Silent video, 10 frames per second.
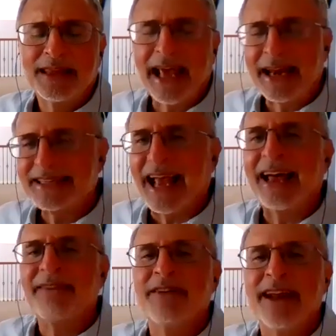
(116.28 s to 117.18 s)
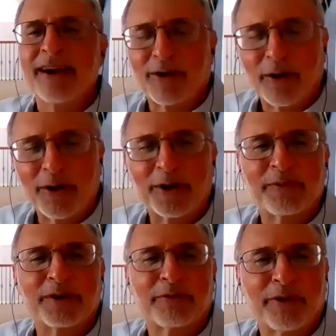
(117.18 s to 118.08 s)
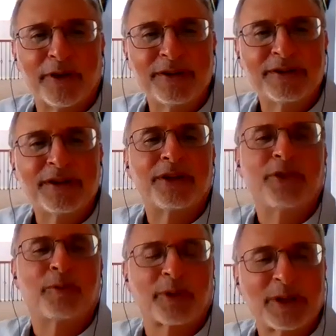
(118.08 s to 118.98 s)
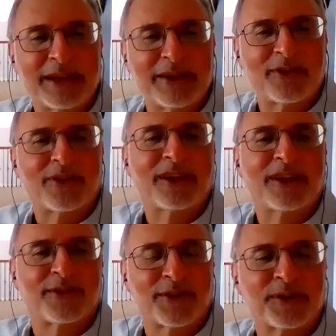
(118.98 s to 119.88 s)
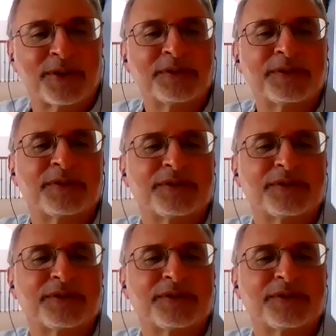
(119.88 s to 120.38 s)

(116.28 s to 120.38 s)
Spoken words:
Thaddeus, I have never heard of defund the police until